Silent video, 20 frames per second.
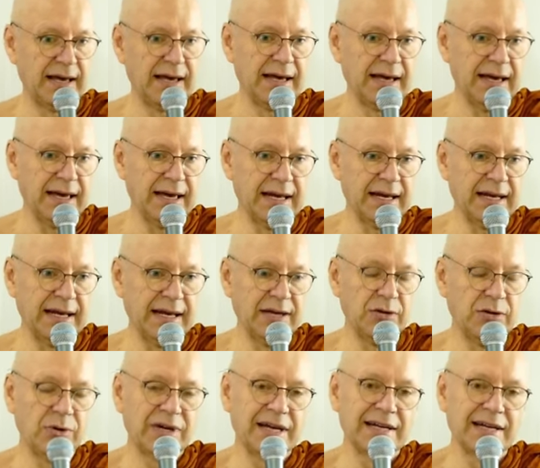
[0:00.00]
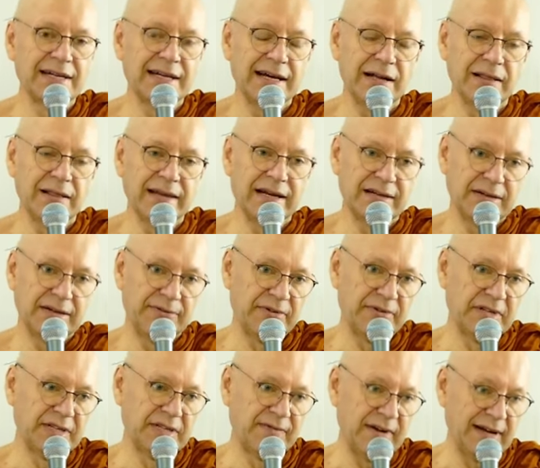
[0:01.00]
And you can tell that
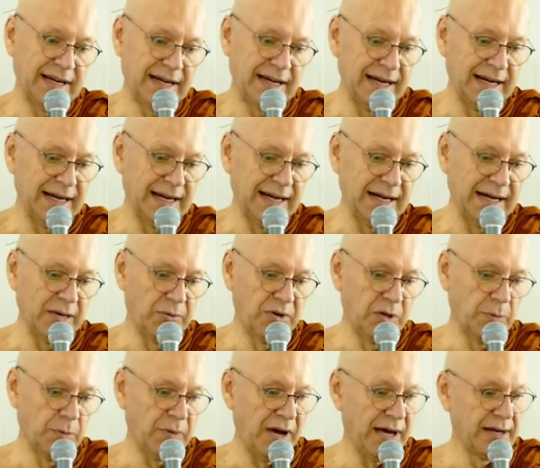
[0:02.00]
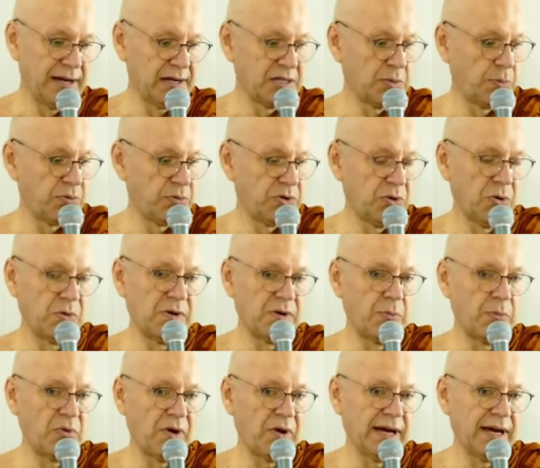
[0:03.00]
difference very clearly when your mind is pure and
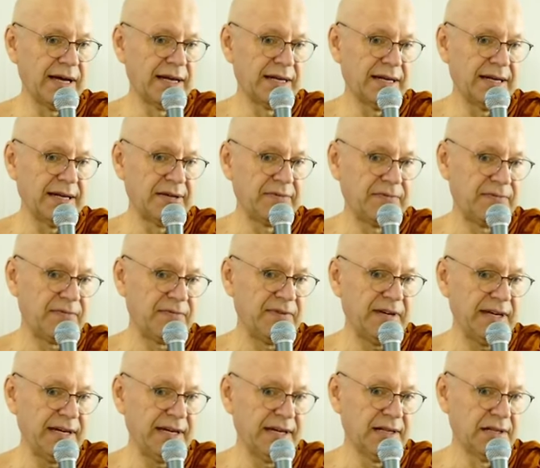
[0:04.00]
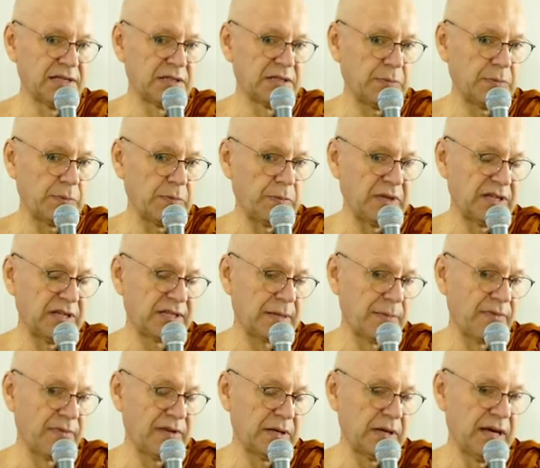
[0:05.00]
bright. It feels there's
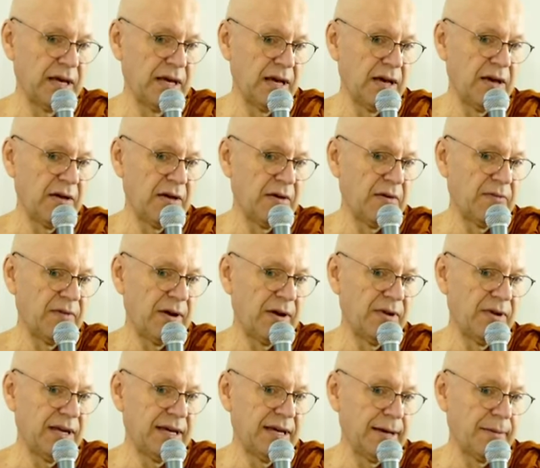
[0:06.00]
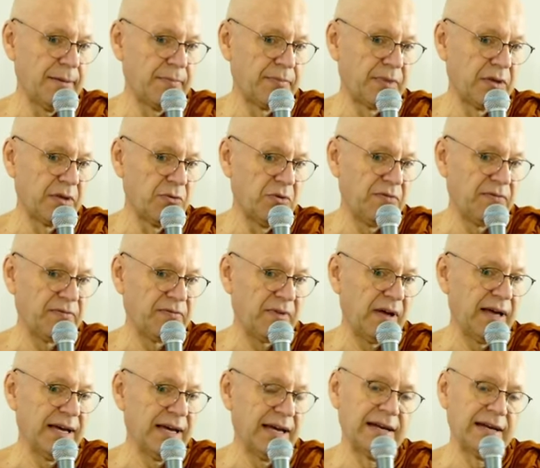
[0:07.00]
something very
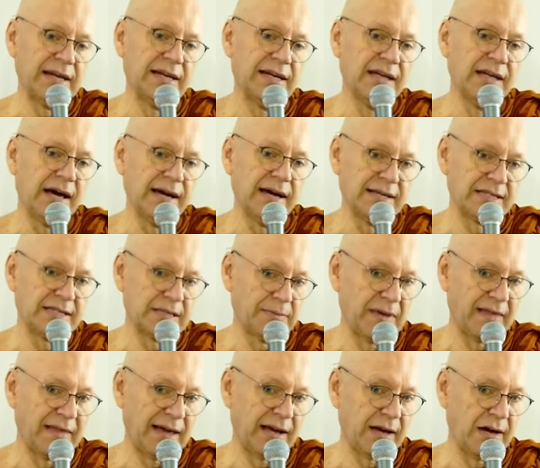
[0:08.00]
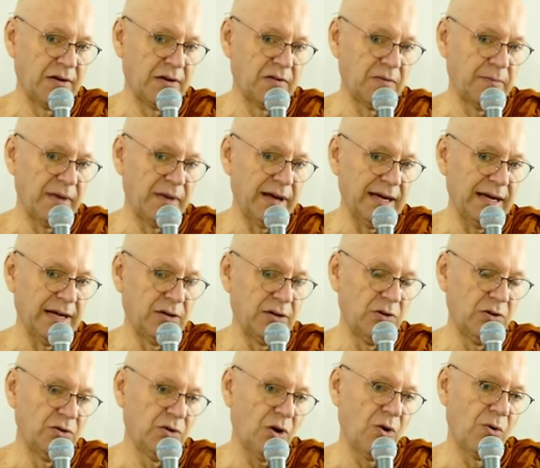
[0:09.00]
refined and nice about that kind of mind. You
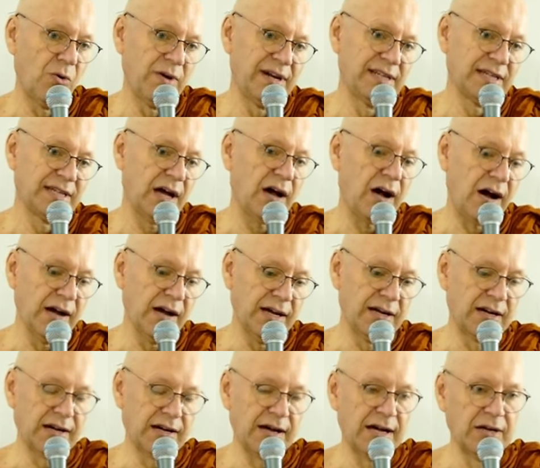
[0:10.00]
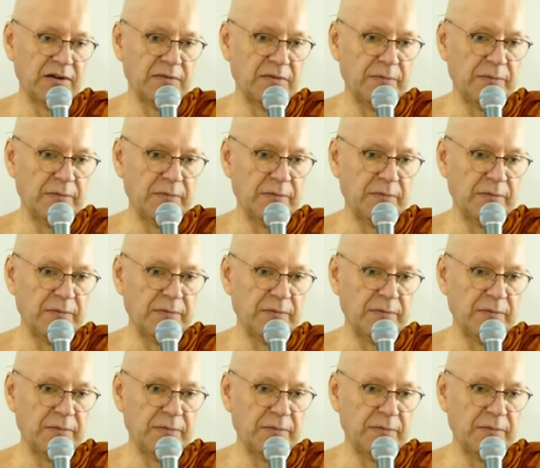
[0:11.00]
know it is a higher kind of